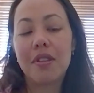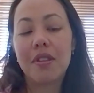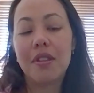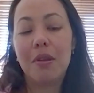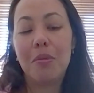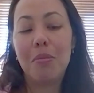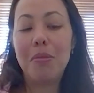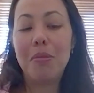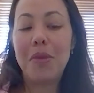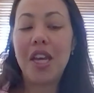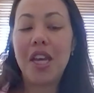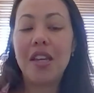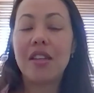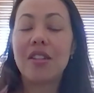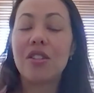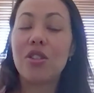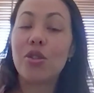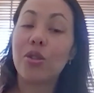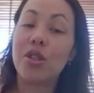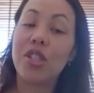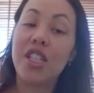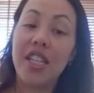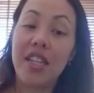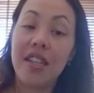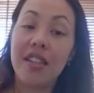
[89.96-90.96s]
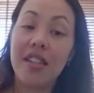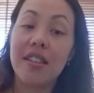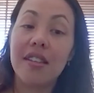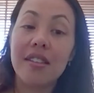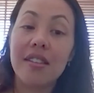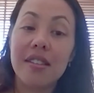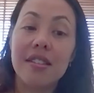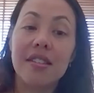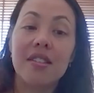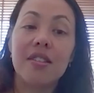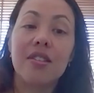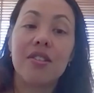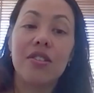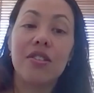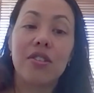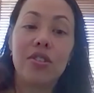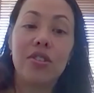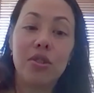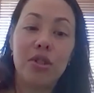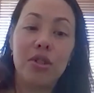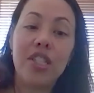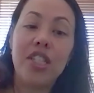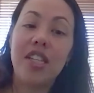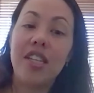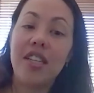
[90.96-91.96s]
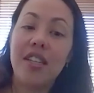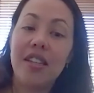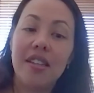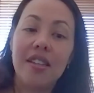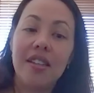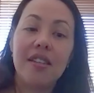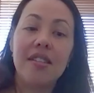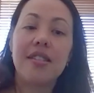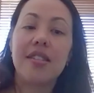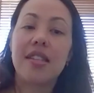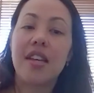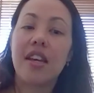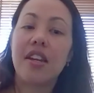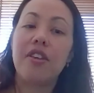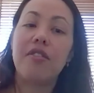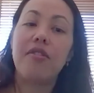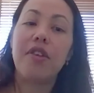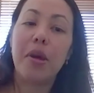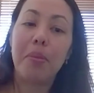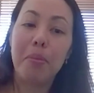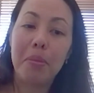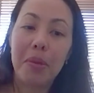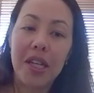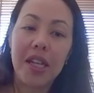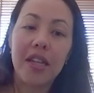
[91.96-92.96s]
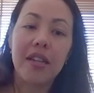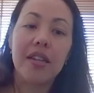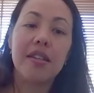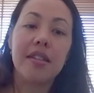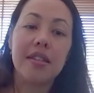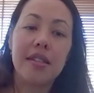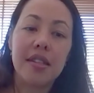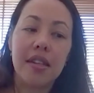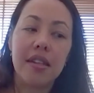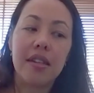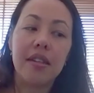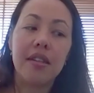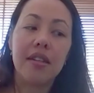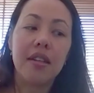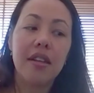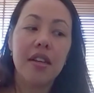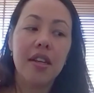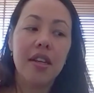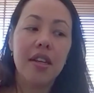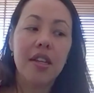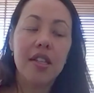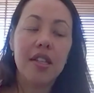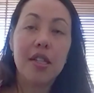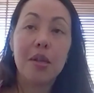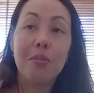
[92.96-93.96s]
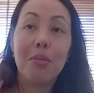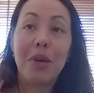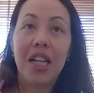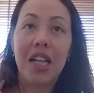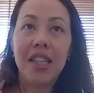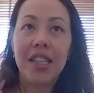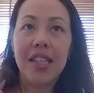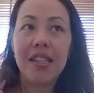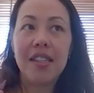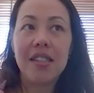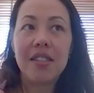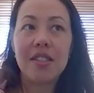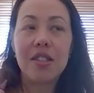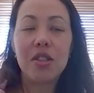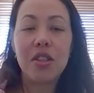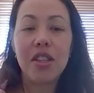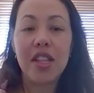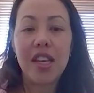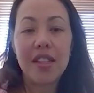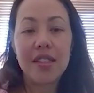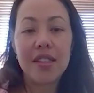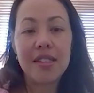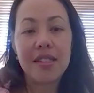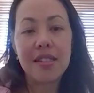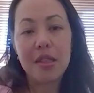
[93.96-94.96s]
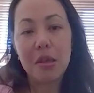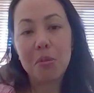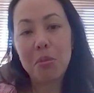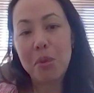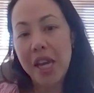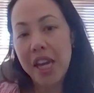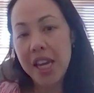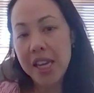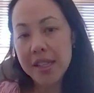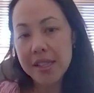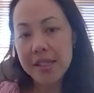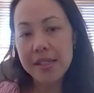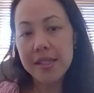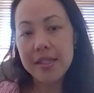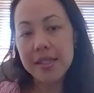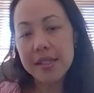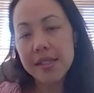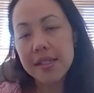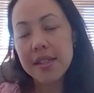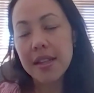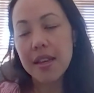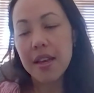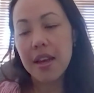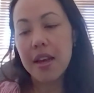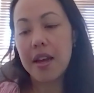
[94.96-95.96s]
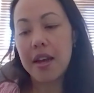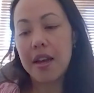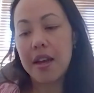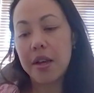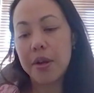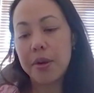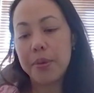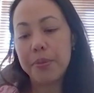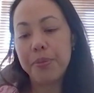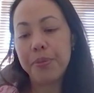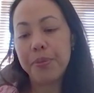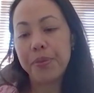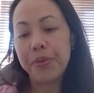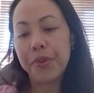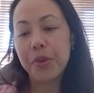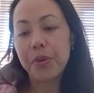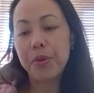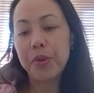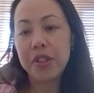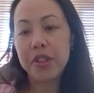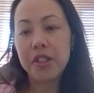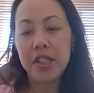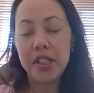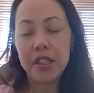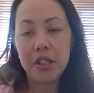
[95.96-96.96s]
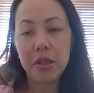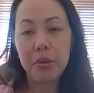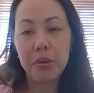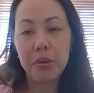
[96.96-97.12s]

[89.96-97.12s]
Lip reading: make tortillas and arepas and tamales. So that's the base with a little